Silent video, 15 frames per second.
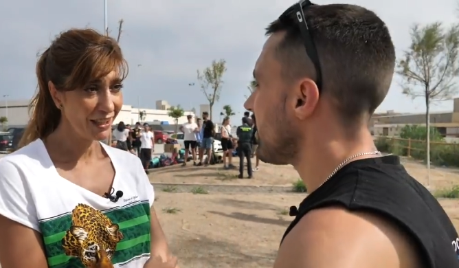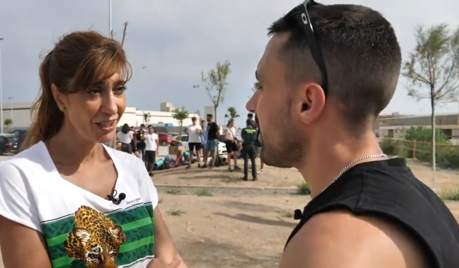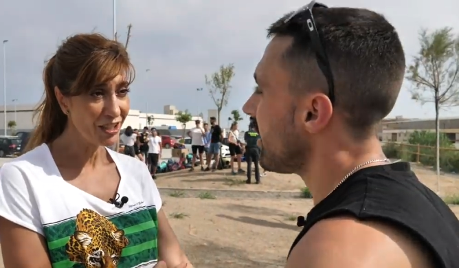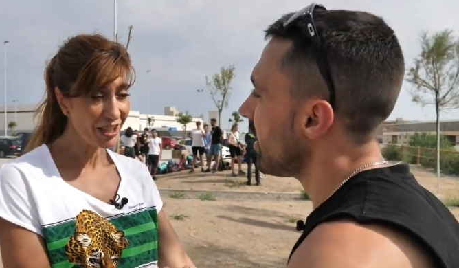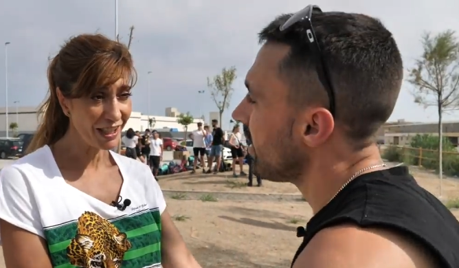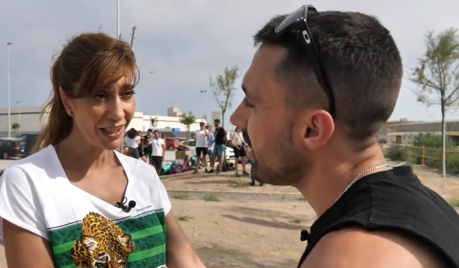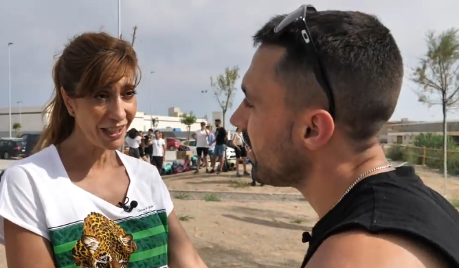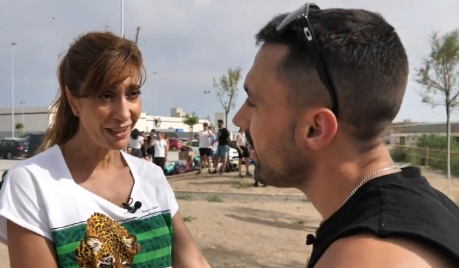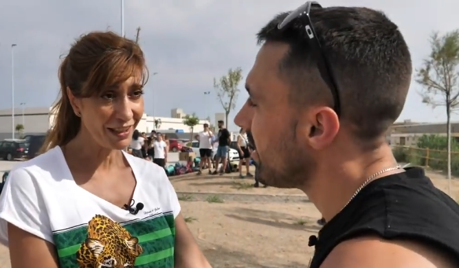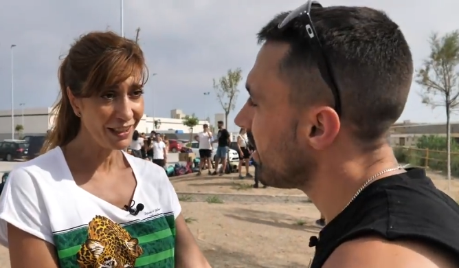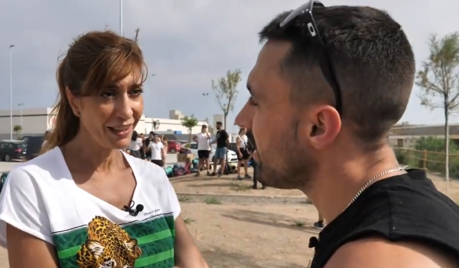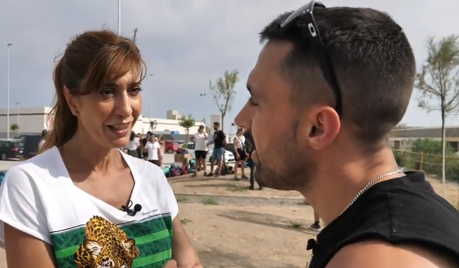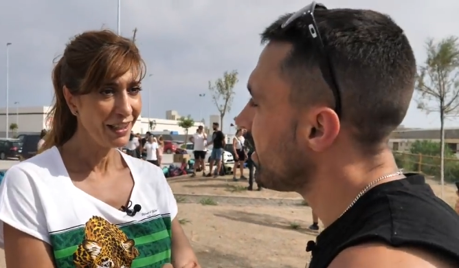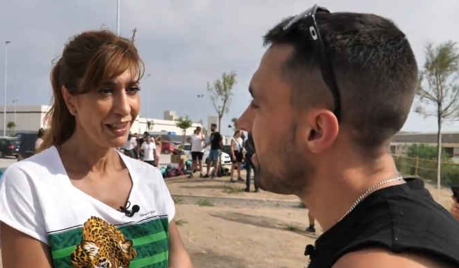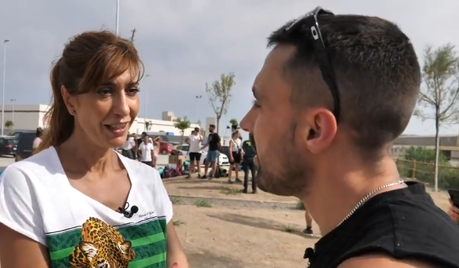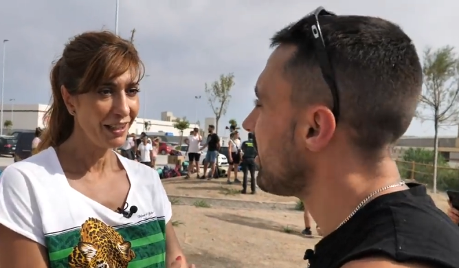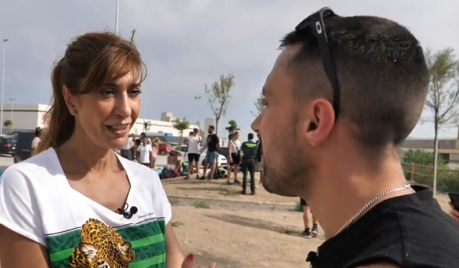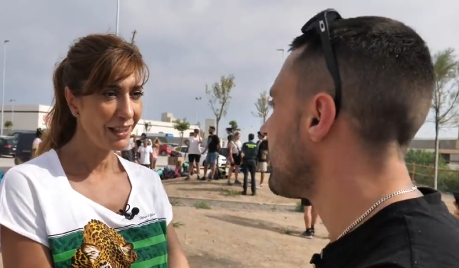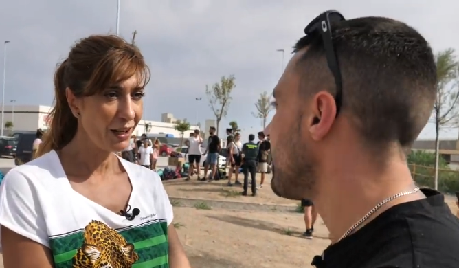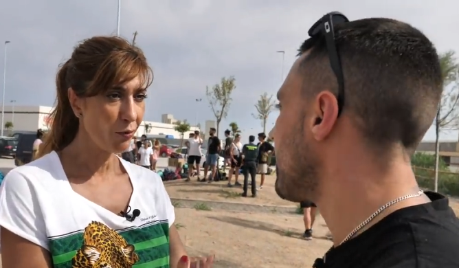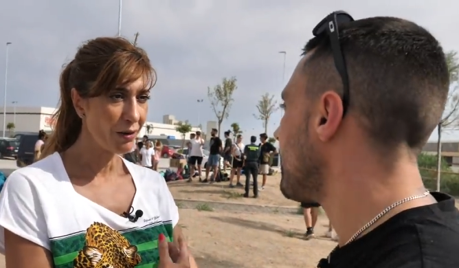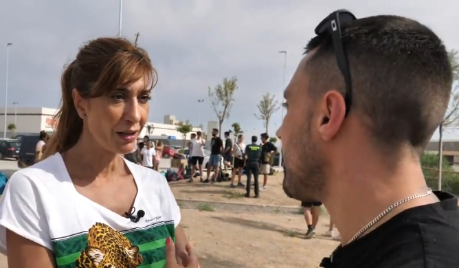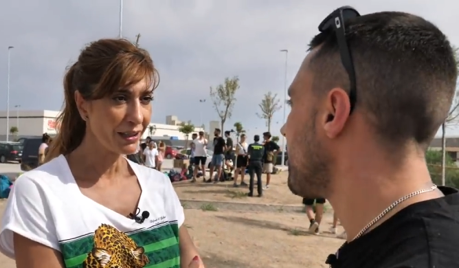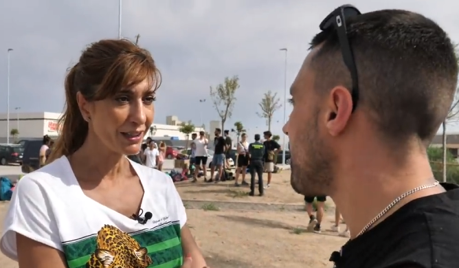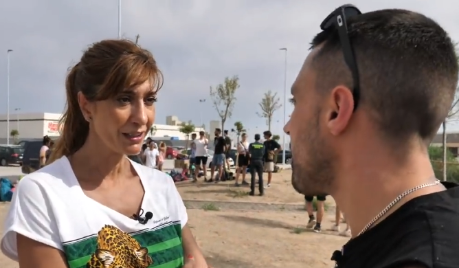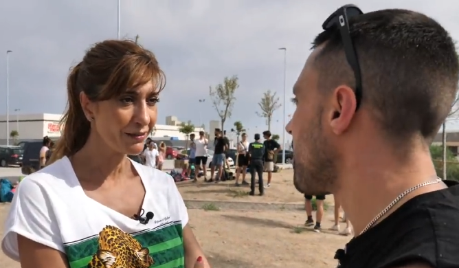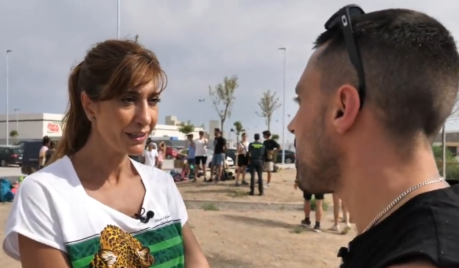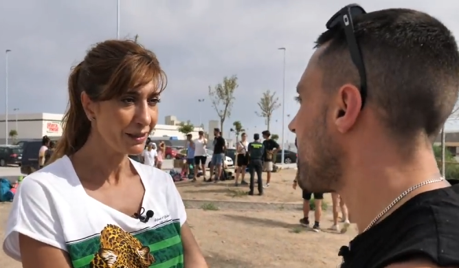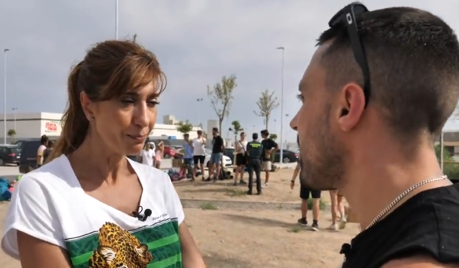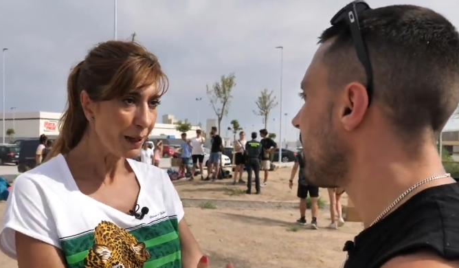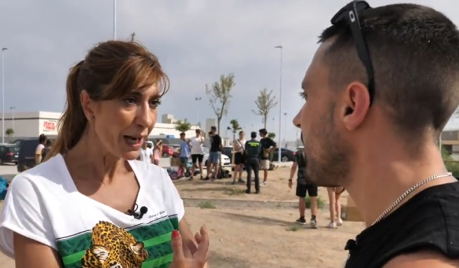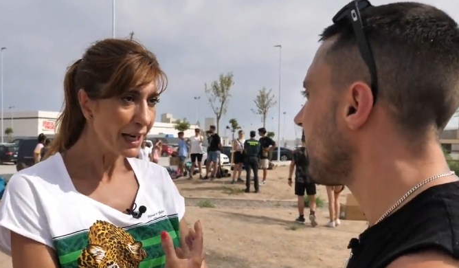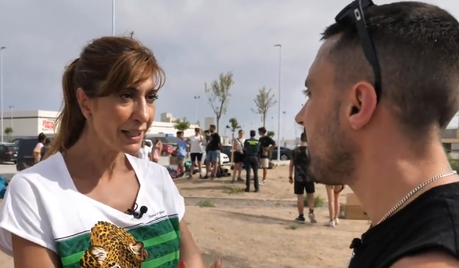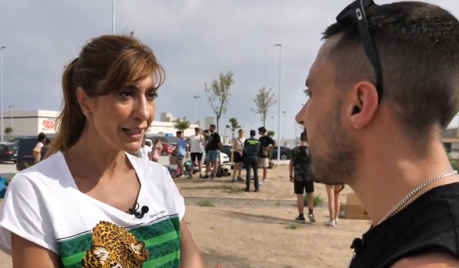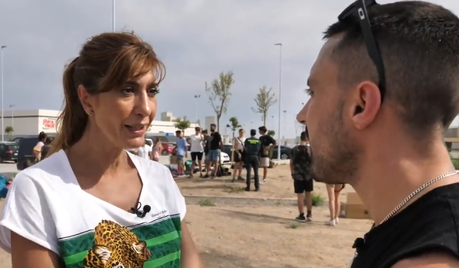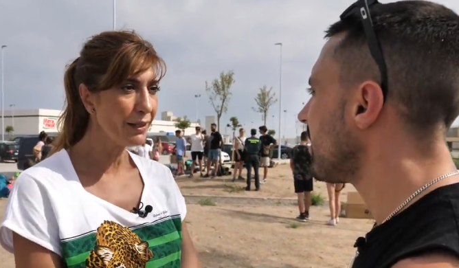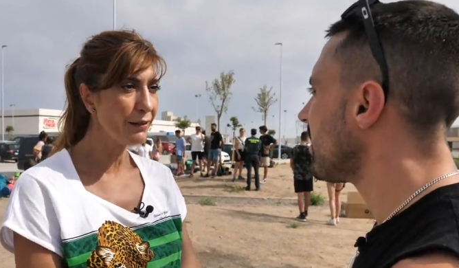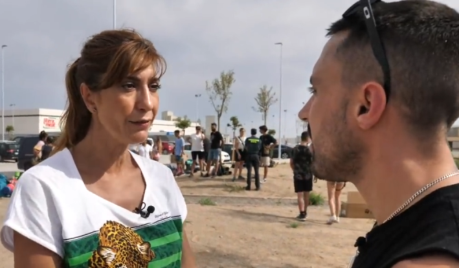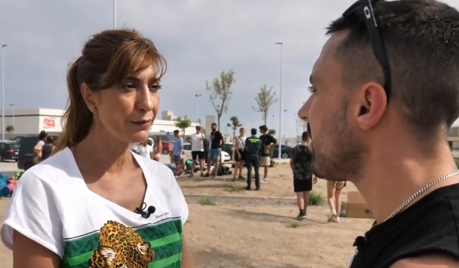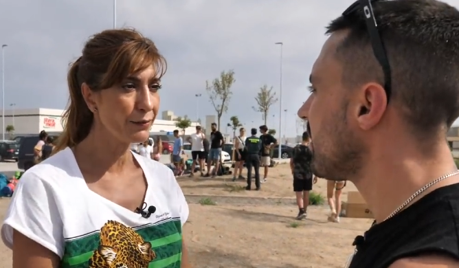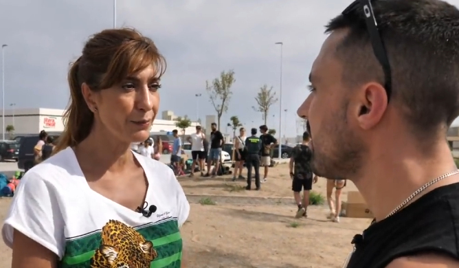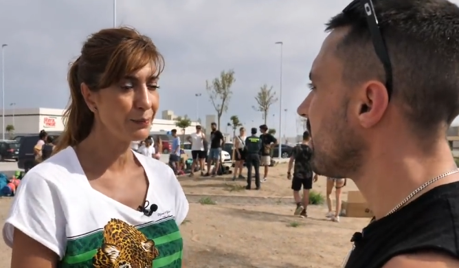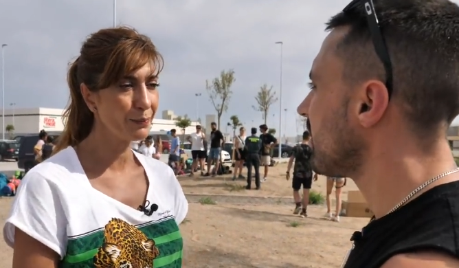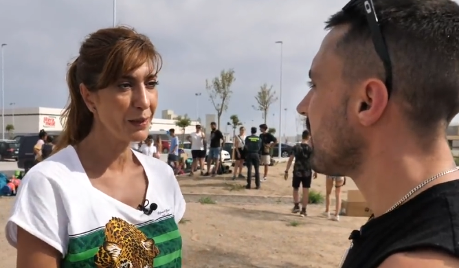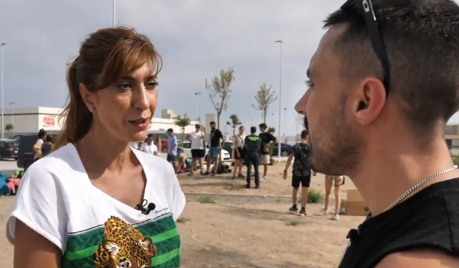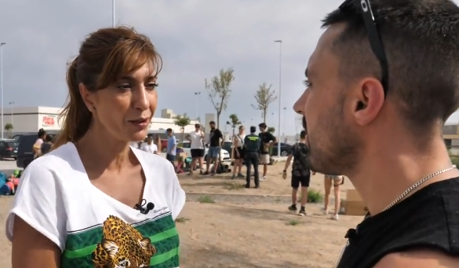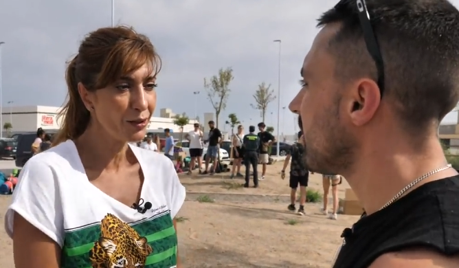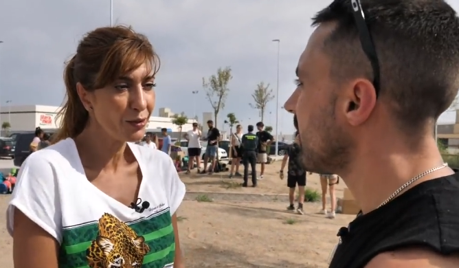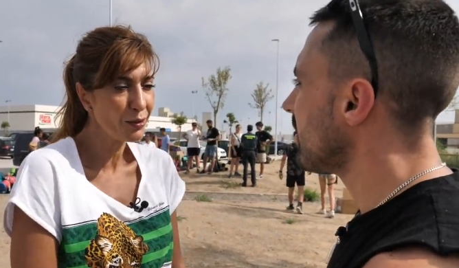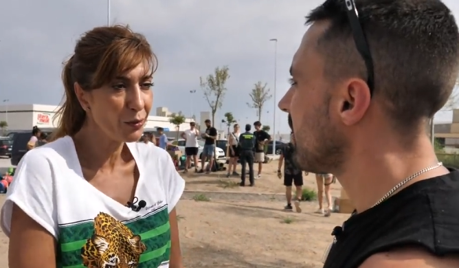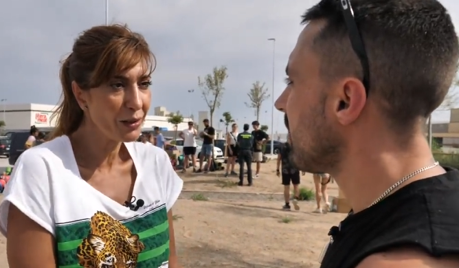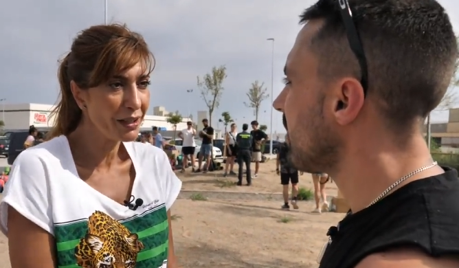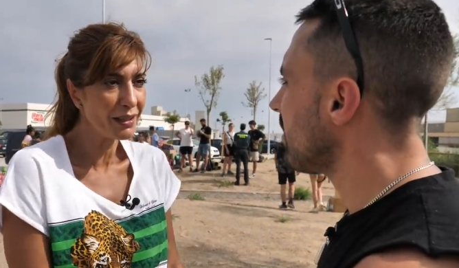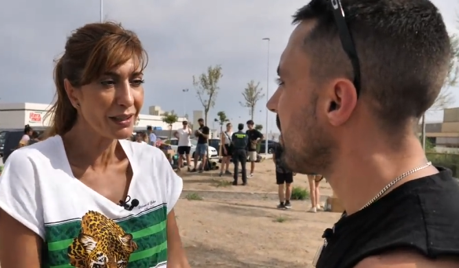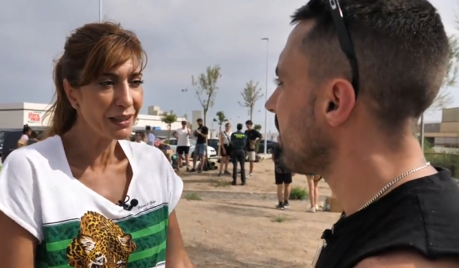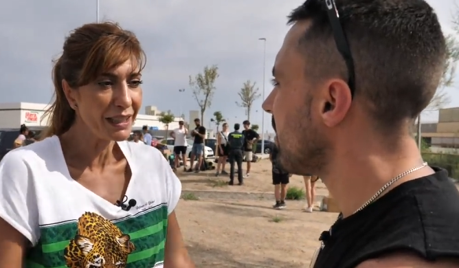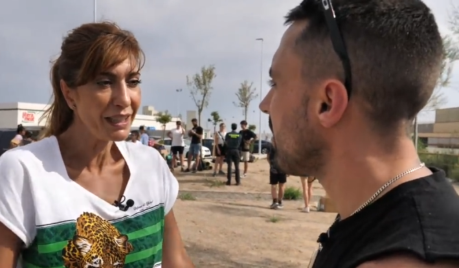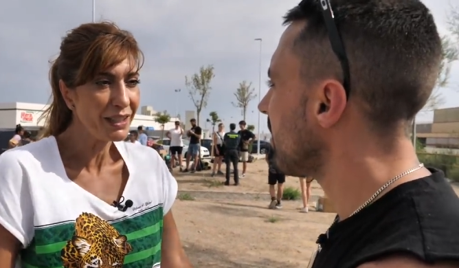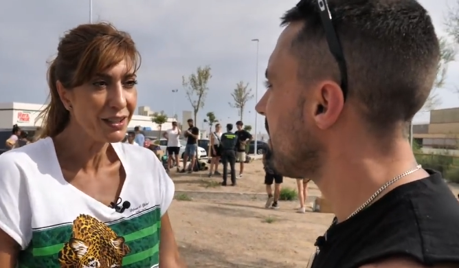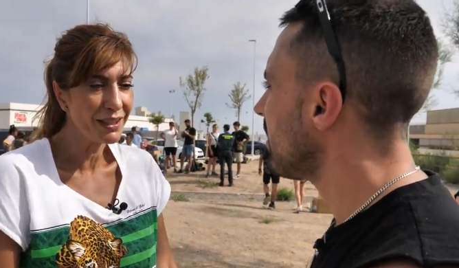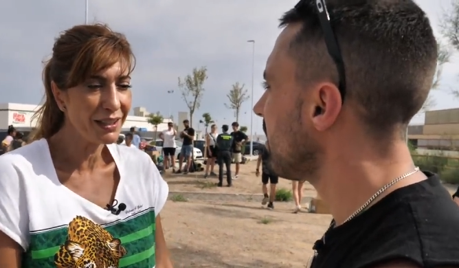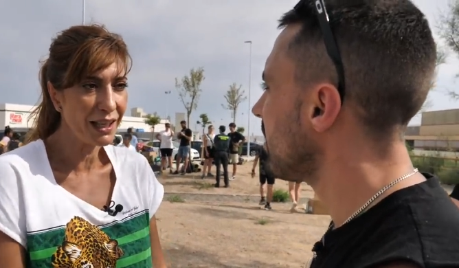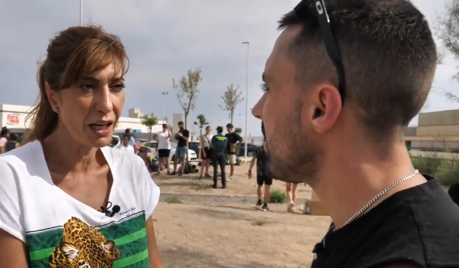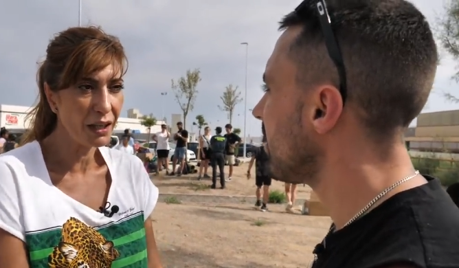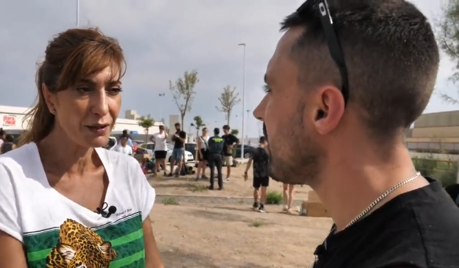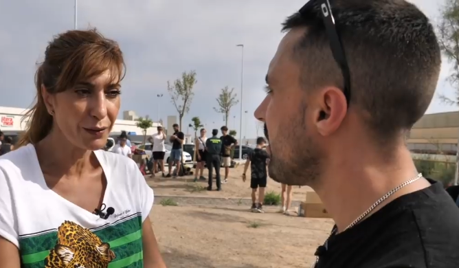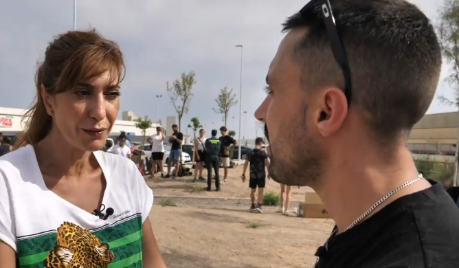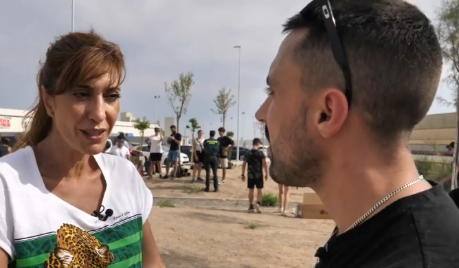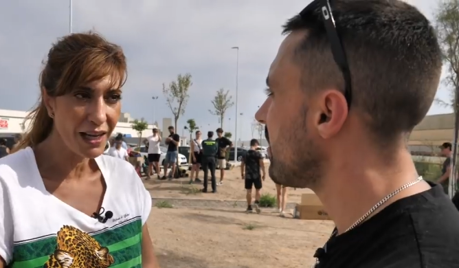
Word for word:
Speaker 1: in the end, and our body because we are eating a lot of